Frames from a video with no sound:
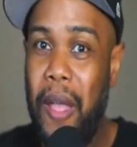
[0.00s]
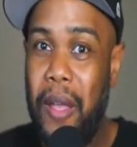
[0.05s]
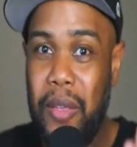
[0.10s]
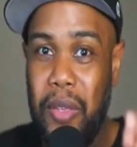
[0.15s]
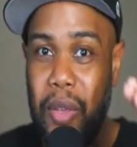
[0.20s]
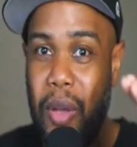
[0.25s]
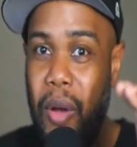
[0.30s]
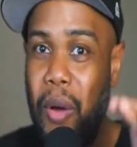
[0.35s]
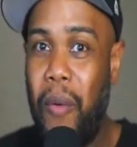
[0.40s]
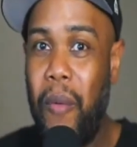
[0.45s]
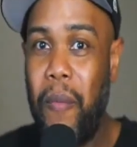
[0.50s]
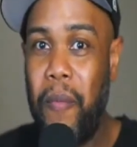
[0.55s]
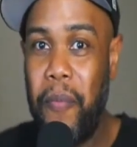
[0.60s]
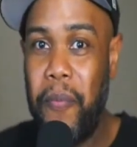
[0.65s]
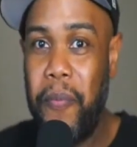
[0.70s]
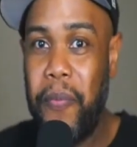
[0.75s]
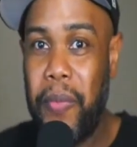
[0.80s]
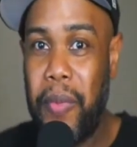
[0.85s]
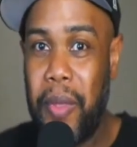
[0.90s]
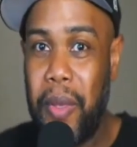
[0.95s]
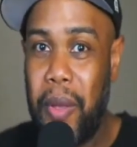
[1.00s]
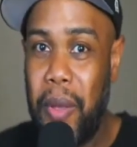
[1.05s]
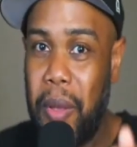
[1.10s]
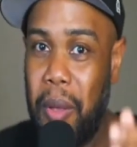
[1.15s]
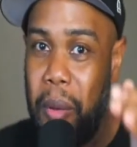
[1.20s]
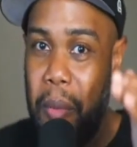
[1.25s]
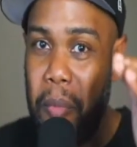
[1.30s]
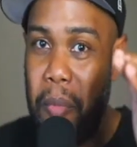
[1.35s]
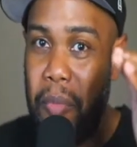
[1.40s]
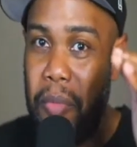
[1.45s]
Yo,
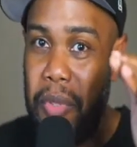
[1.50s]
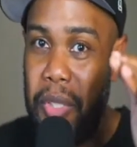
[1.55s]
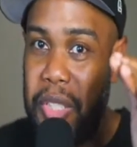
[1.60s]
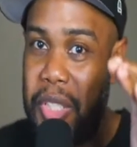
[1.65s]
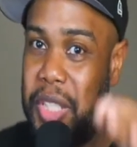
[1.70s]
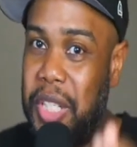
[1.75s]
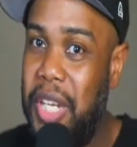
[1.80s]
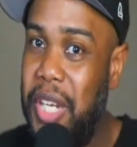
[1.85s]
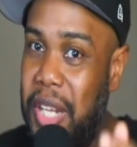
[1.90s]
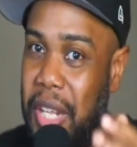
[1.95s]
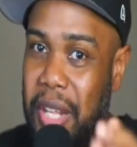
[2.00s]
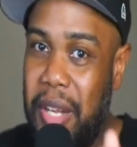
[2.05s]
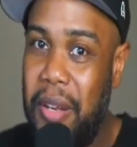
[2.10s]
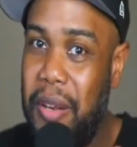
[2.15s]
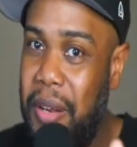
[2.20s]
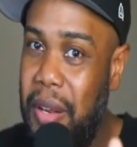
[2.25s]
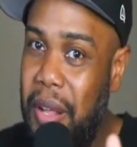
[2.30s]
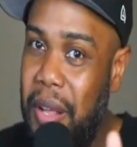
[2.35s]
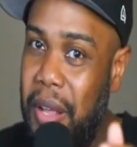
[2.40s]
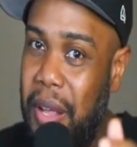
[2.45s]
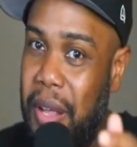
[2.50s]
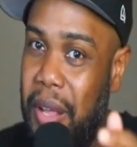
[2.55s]
she didn't,